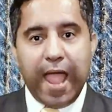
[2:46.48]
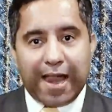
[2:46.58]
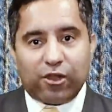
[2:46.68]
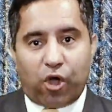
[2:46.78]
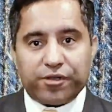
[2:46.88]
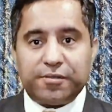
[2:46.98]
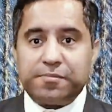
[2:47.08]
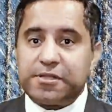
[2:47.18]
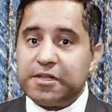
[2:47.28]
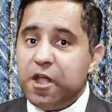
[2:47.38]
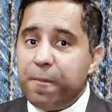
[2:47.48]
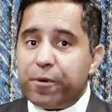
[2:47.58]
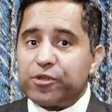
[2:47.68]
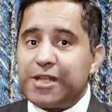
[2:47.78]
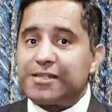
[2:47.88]
Algorithms
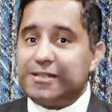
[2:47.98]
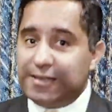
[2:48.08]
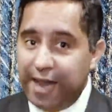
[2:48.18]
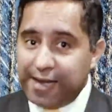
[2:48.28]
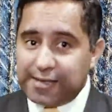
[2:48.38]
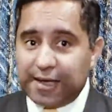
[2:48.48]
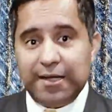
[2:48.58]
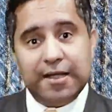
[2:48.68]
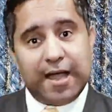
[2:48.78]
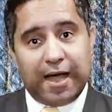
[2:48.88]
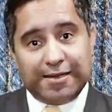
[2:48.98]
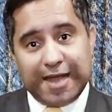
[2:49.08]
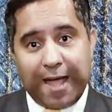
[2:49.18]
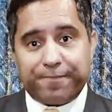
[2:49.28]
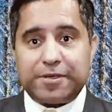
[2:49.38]
process the data,
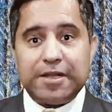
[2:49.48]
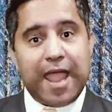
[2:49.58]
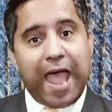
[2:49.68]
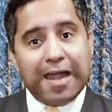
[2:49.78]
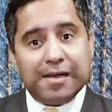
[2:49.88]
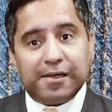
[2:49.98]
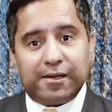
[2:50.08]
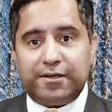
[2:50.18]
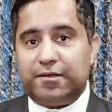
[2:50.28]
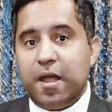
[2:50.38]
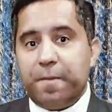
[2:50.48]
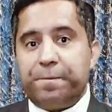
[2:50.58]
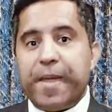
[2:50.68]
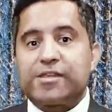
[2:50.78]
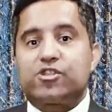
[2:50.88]
adapt, and learn
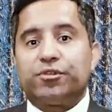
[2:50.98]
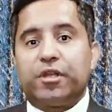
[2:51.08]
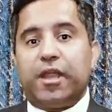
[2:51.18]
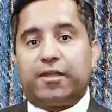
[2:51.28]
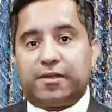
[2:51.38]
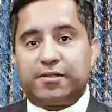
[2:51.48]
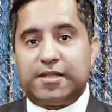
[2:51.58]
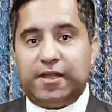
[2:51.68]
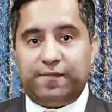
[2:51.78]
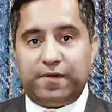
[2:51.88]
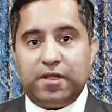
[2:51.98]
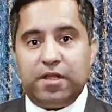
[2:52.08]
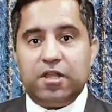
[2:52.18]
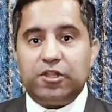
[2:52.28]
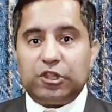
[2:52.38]
based on the data received.
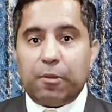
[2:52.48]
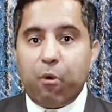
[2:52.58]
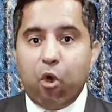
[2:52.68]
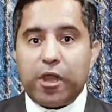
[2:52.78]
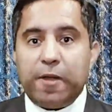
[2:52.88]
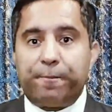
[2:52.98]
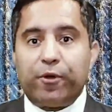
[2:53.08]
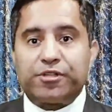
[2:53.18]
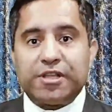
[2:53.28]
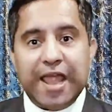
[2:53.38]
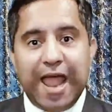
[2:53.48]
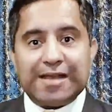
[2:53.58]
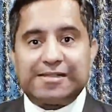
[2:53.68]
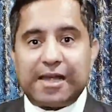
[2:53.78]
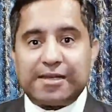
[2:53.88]
The more inputs
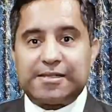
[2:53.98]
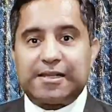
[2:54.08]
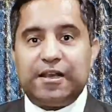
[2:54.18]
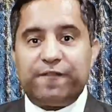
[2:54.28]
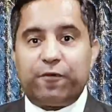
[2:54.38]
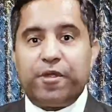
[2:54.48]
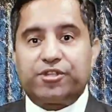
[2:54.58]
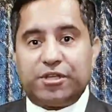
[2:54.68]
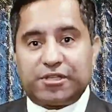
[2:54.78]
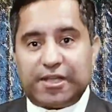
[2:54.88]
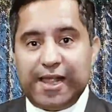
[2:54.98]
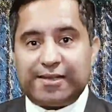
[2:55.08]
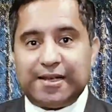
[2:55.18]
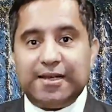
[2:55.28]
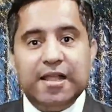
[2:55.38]
and statistical information is
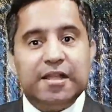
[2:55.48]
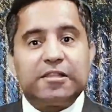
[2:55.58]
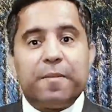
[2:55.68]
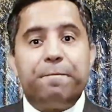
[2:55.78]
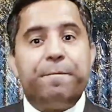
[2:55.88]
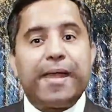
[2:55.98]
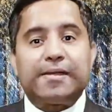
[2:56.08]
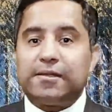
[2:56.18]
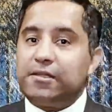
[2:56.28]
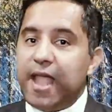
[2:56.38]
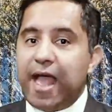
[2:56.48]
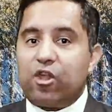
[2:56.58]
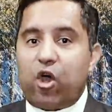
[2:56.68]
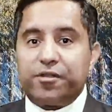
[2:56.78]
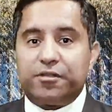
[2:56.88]
collected, the better the
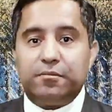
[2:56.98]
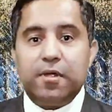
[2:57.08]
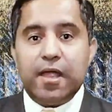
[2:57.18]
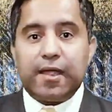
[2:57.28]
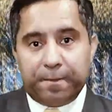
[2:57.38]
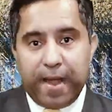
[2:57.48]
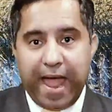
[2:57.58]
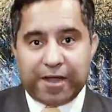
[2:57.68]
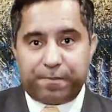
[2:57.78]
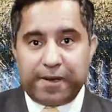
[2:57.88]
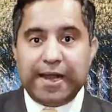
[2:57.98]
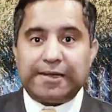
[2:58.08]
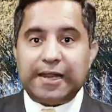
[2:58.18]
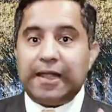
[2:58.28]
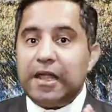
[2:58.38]
algorithm at
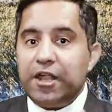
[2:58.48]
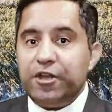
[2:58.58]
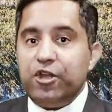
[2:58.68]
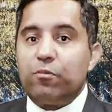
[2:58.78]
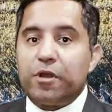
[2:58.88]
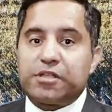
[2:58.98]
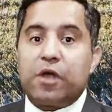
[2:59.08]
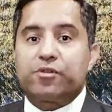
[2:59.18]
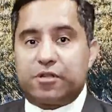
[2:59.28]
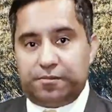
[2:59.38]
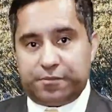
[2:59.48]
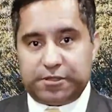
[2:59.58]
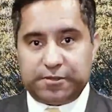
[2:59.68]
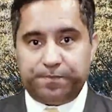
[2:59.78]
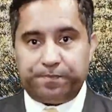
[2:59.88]
predicting numerous
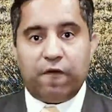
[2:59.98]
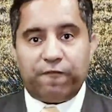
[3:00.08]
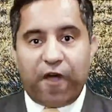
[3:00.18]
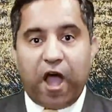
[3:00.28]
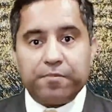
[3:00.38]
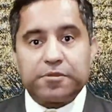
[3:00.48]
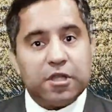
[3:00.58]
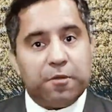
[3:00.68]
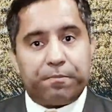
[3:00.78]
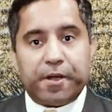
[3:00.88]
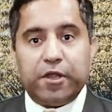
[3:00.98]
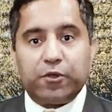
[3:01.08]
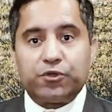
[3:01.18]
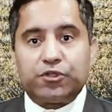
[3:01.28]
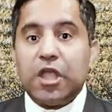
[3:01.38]
outcomes. Farms
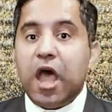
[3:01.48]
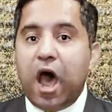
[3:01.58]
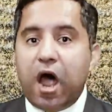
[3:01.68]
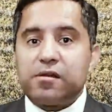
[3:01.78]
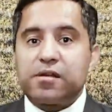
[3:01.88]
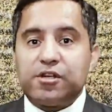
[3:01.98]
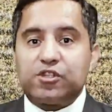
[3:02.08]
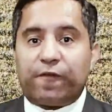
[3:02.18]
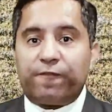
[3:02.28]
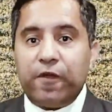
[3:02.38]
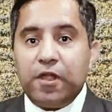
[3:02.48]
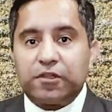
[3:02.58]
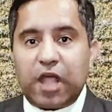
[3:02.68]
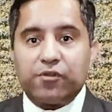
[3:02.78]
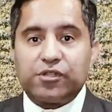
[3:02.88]
produce hundreds of
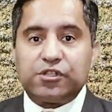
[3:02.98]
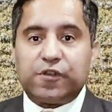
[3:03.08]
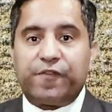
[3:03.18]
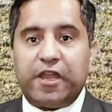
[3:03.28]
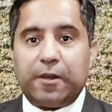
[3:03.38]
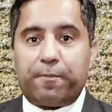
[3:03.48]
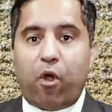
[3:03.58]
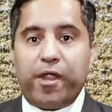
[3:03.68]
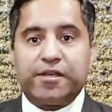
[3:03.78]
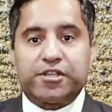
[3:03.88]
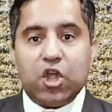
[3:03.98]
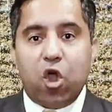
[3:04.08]
thousands of data points